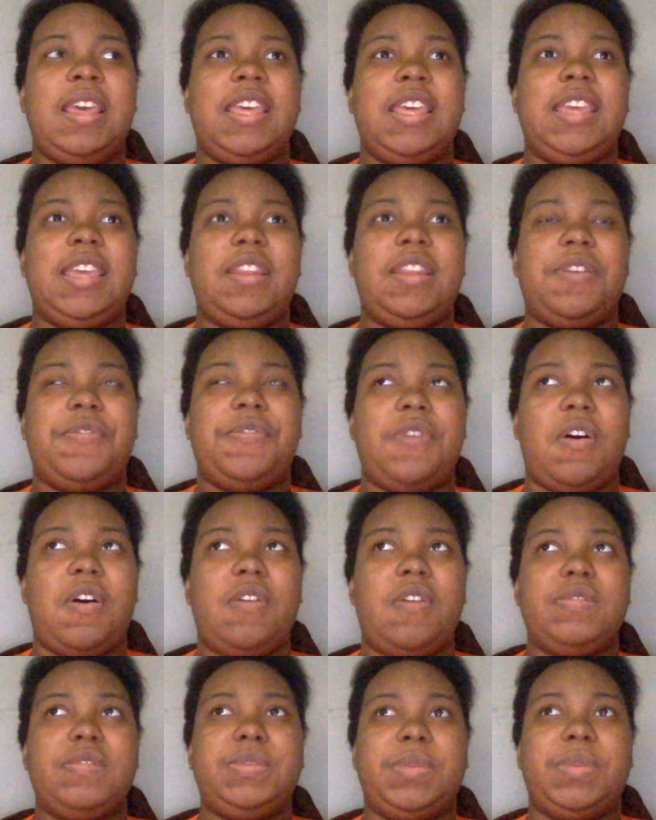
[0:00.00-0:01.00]
It
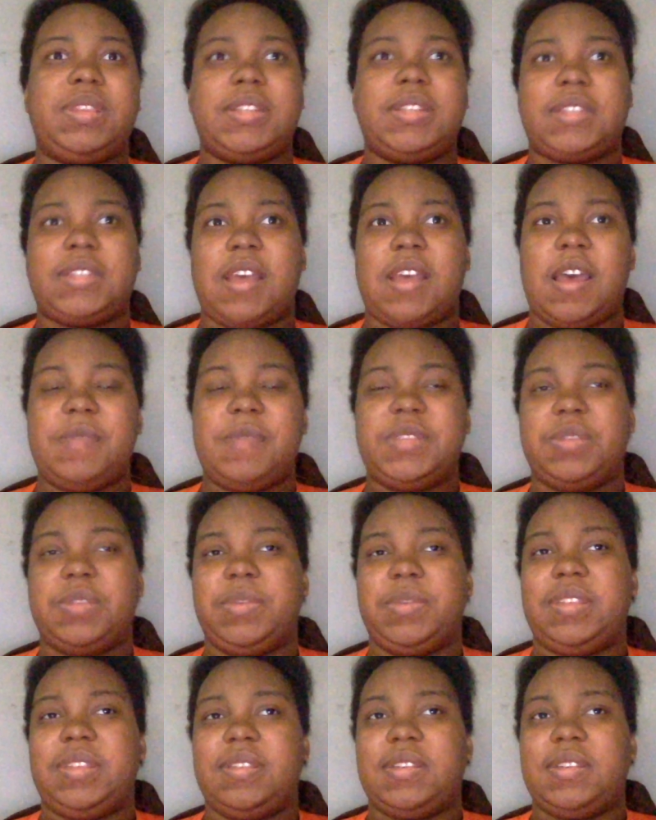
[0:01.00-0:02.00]
evolves with the times and the
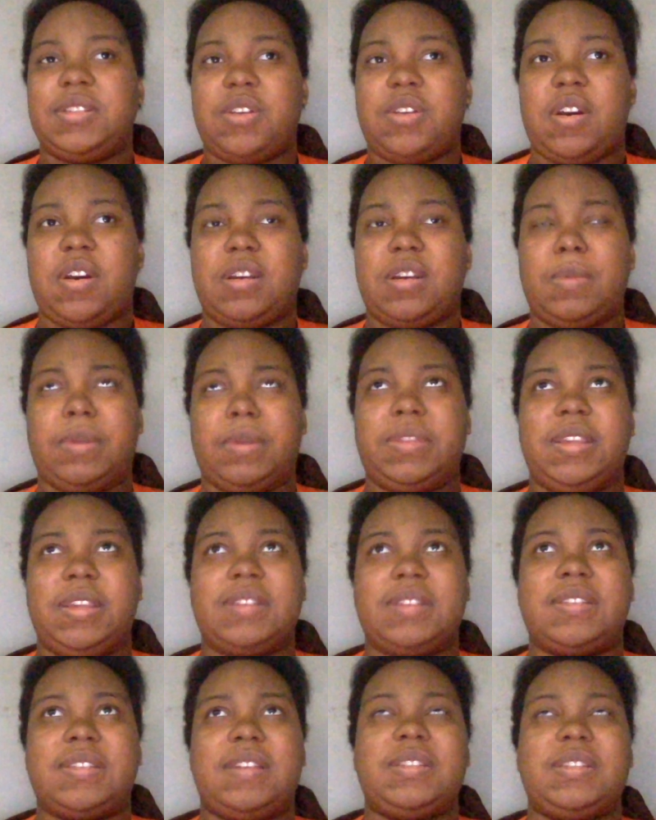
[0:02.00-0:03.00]
way that they talk about
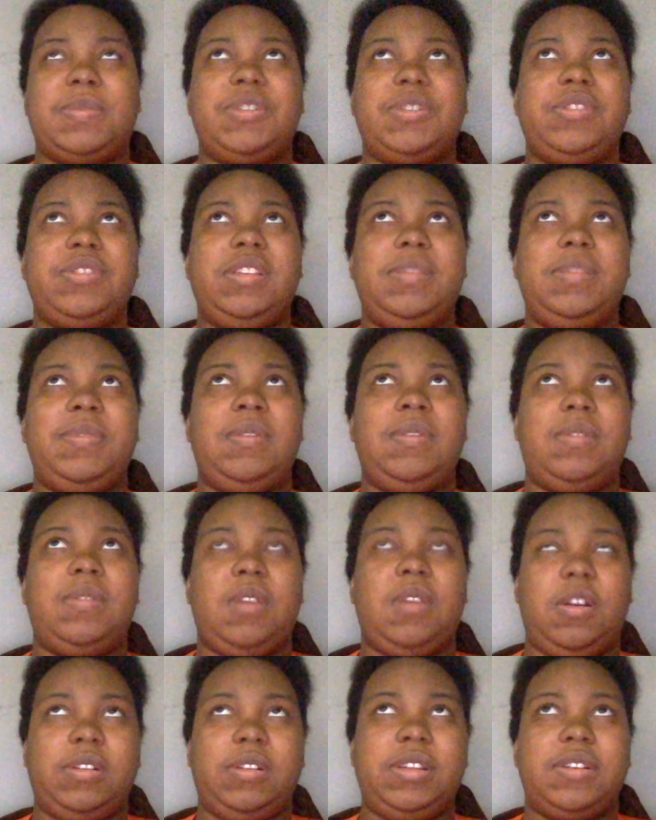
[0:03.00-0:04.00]
things, especially in the
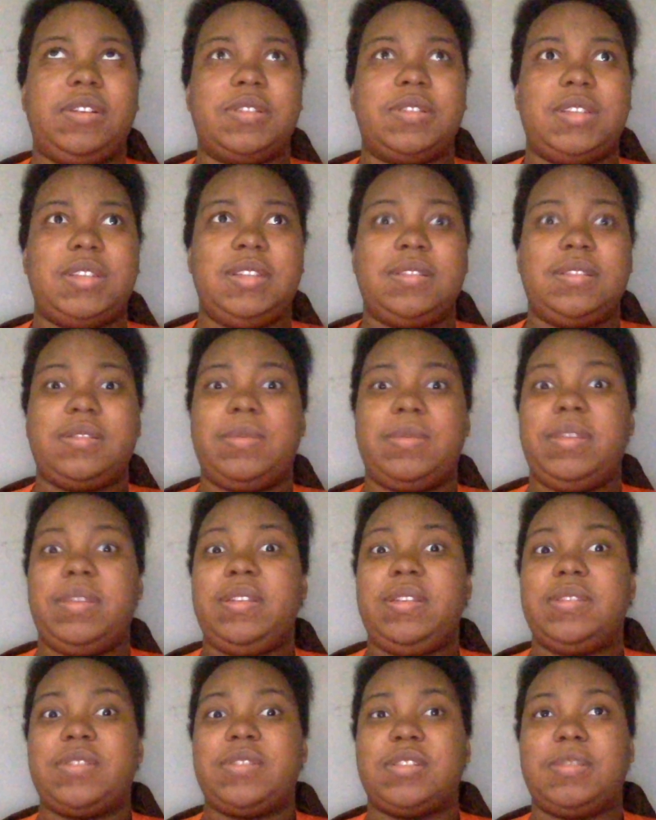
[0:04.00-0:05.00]
earlier seasons. The way that
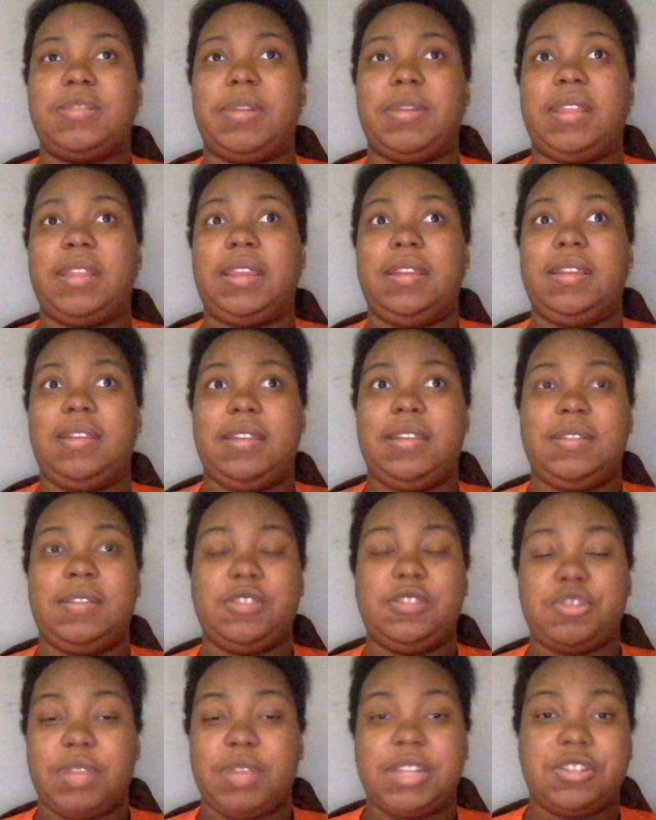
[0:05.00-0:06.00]
they talked about like
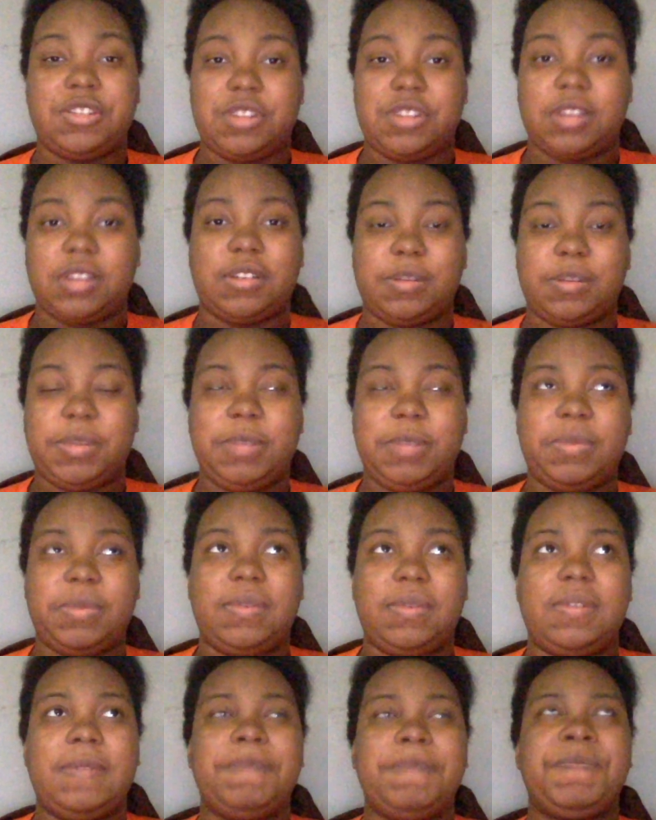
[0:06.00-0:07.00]
transgender
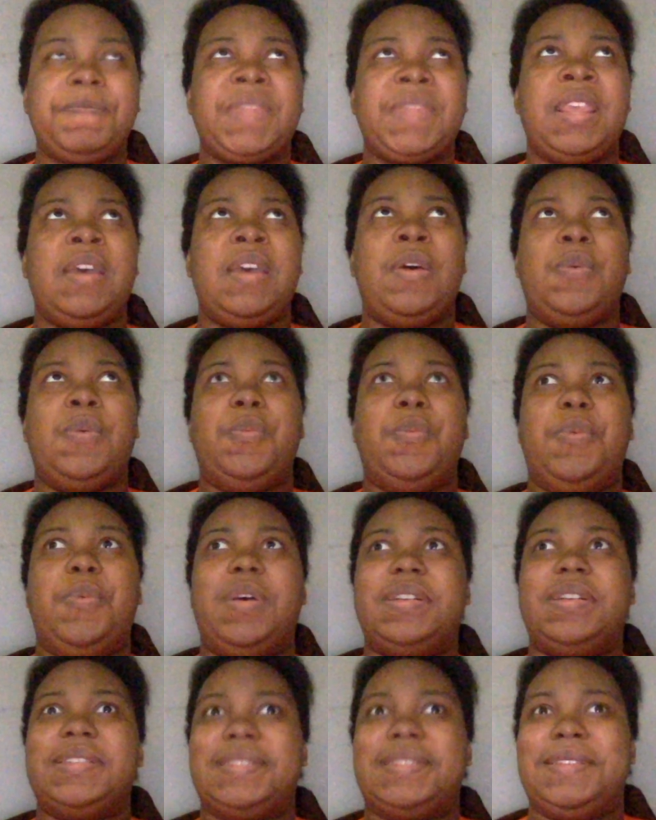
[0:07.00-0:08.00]
people
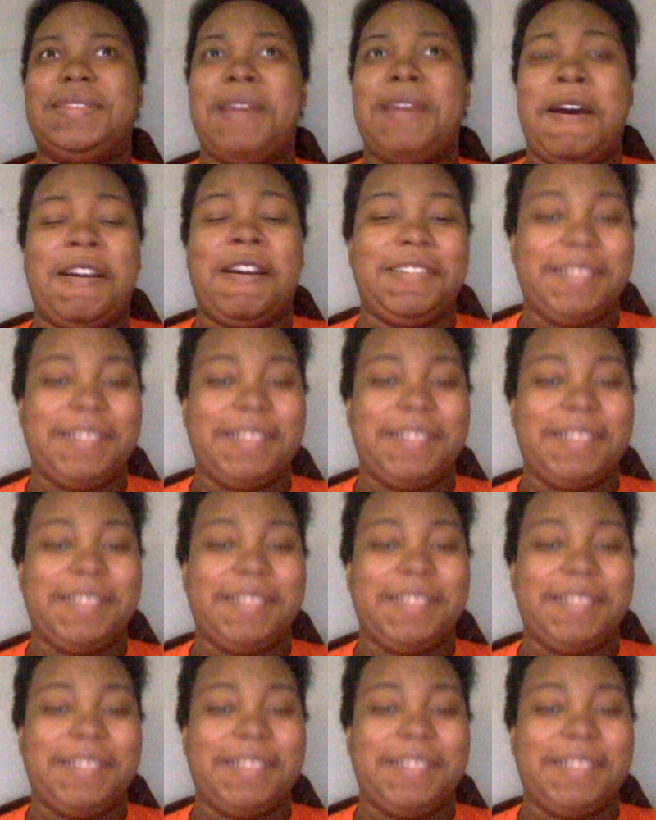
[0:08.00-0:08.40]
was not